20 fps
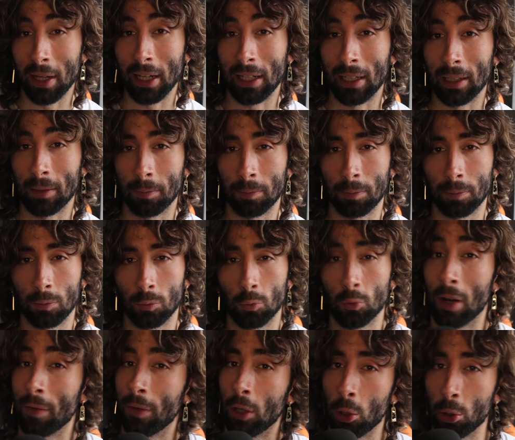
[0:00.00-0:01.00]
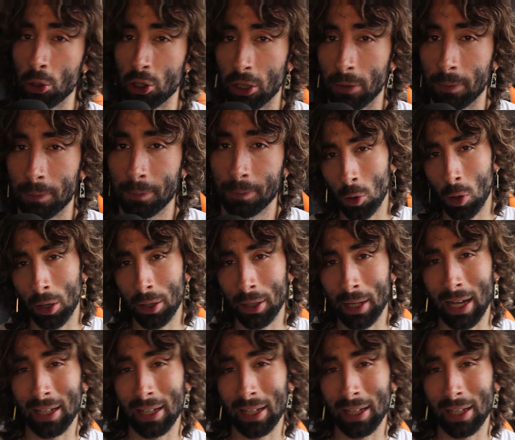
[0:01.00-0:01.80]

being revolution. Everyone